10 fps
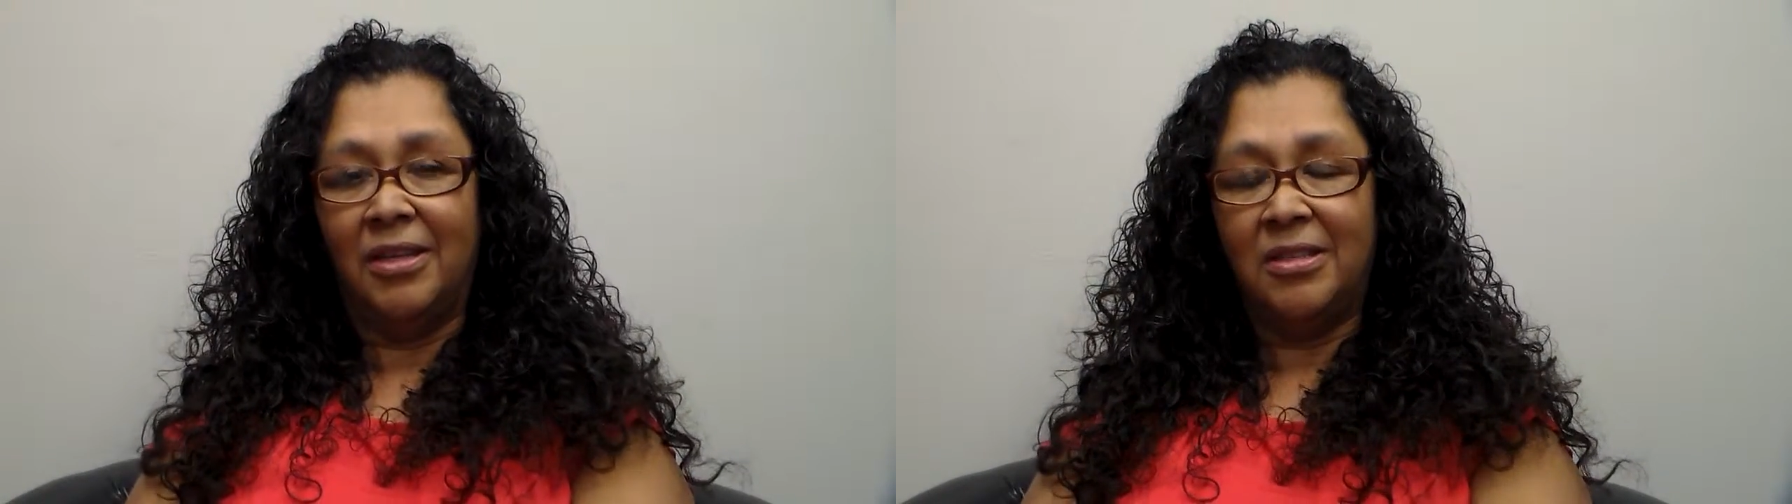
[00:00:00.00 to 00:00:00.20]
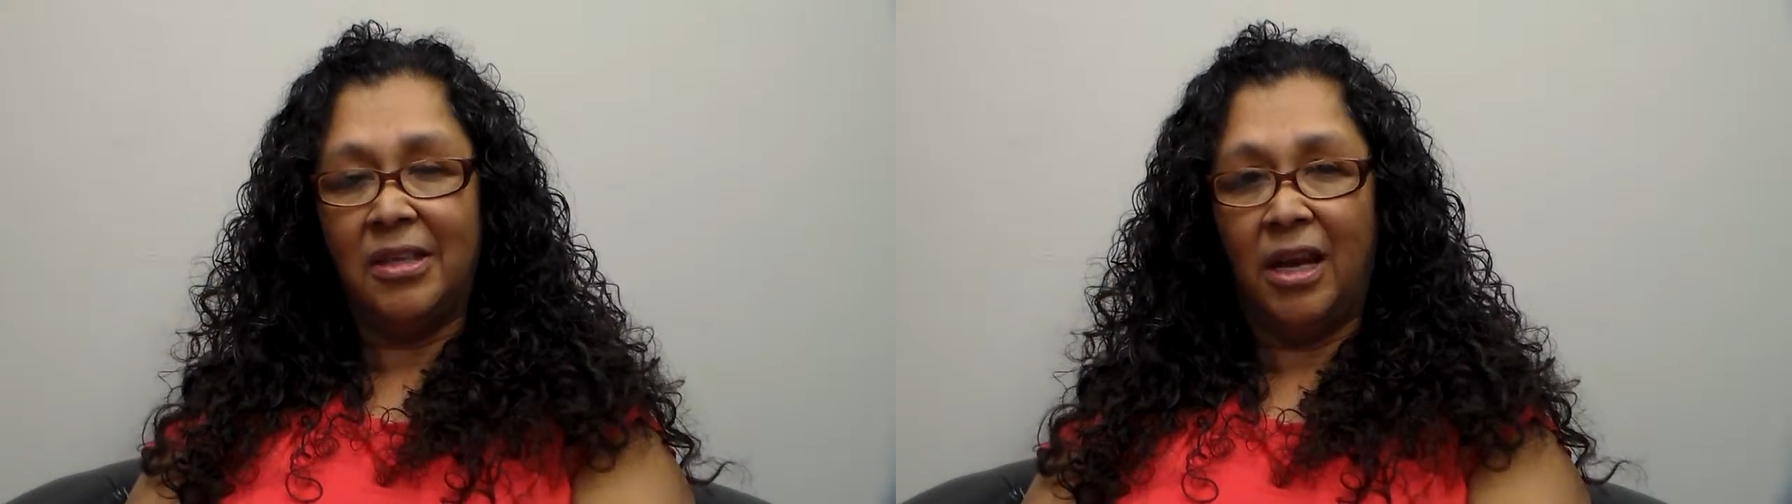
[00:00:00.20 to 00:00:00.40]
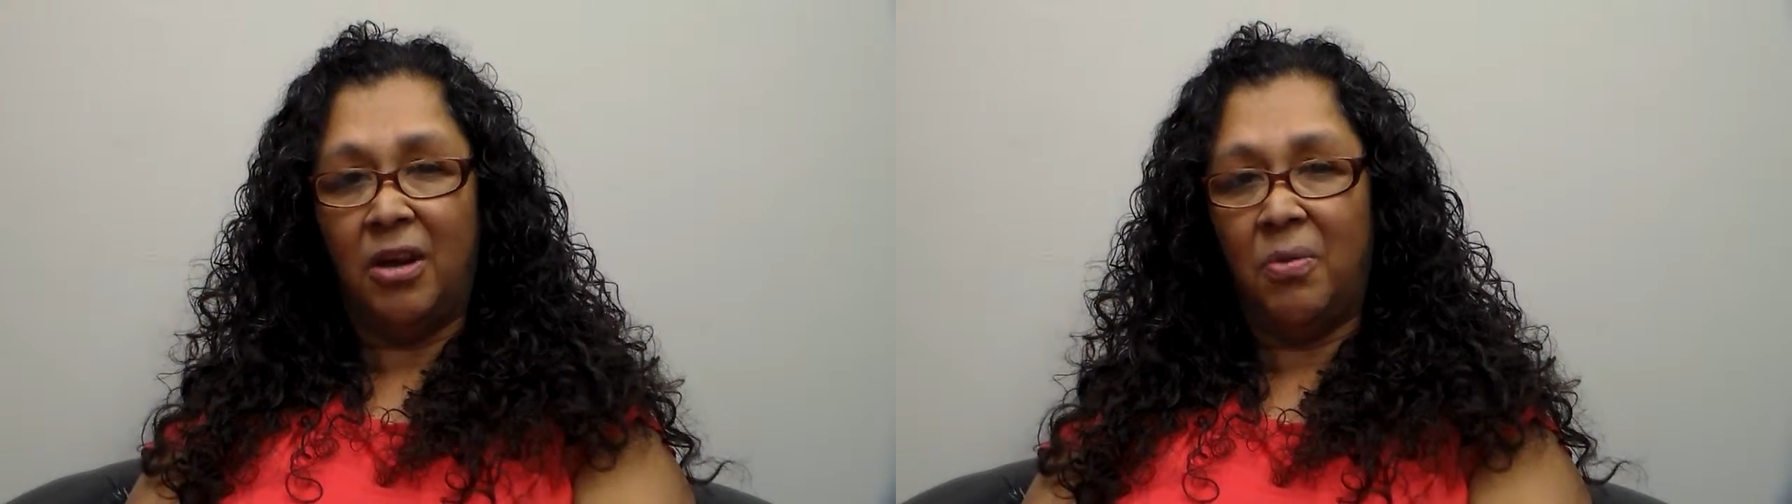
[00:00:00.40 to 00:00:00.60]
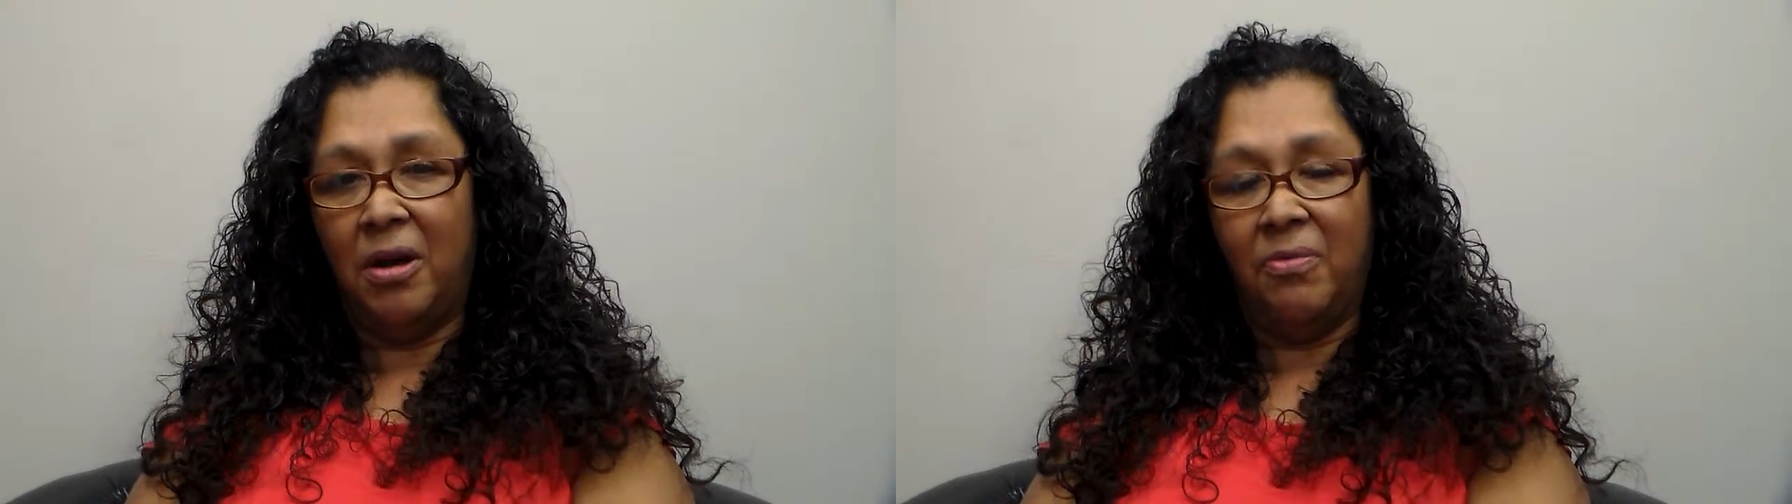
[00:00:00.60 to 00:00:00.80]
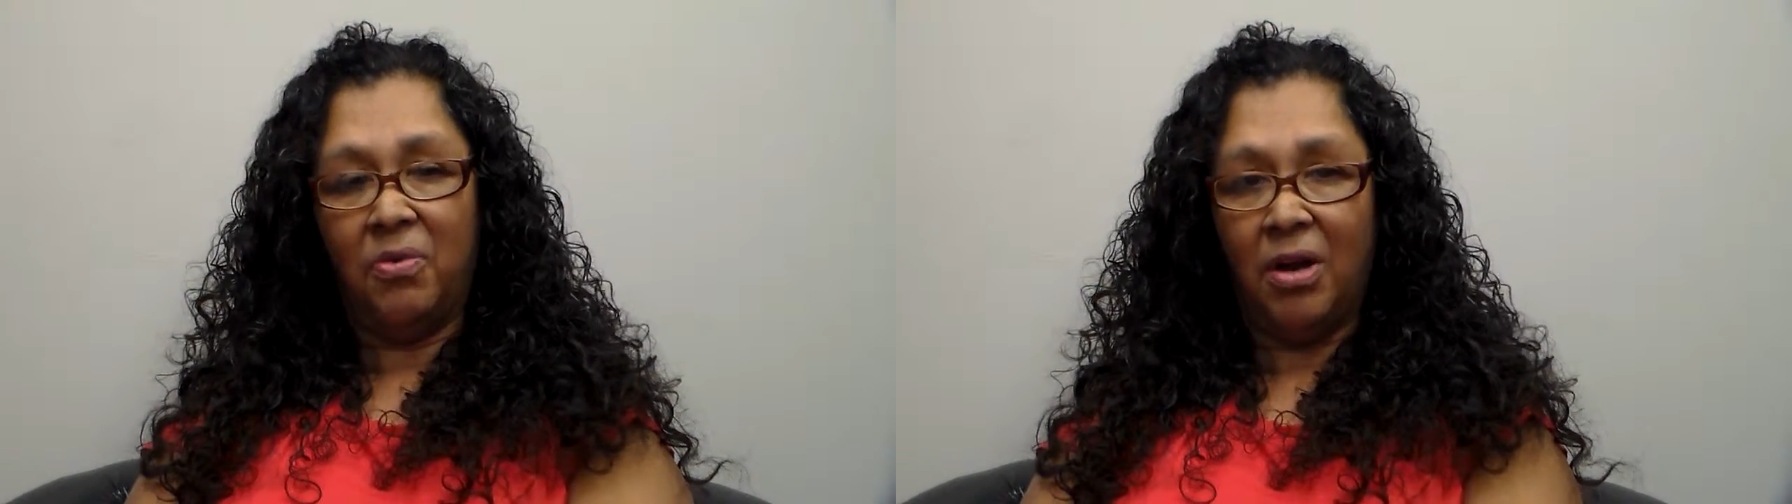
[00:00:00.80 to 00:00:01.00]
And stand
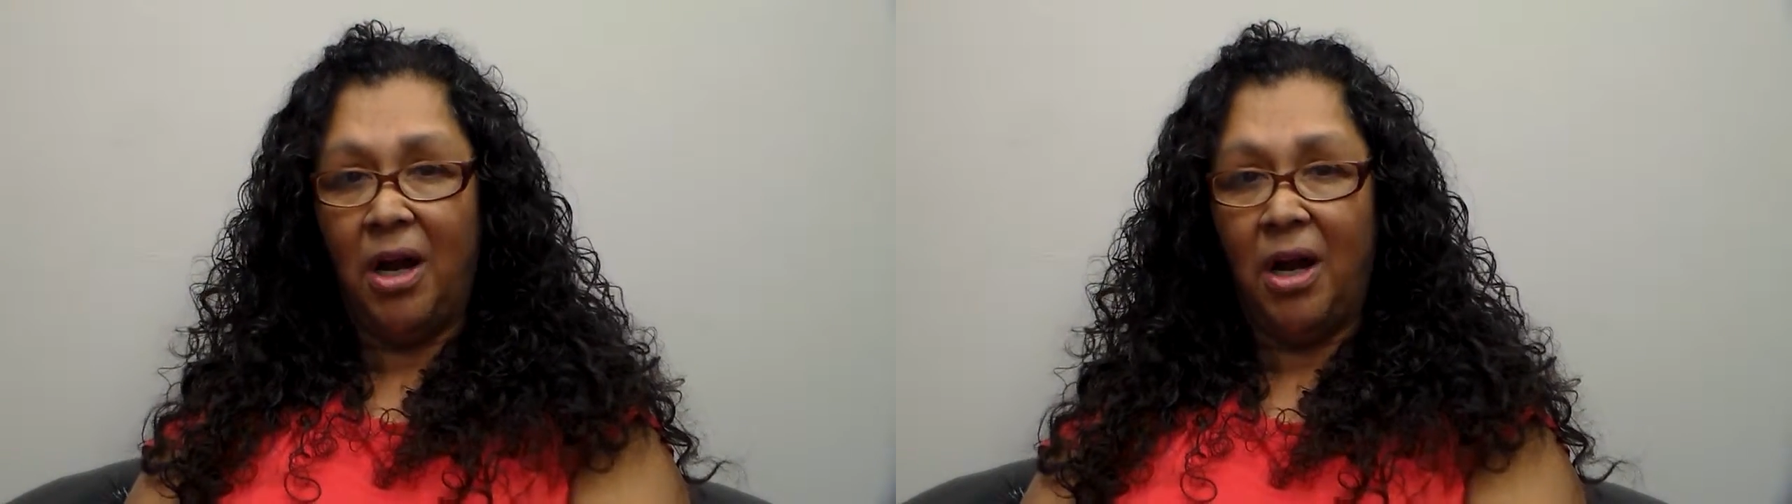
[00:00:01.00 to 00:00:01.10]
around for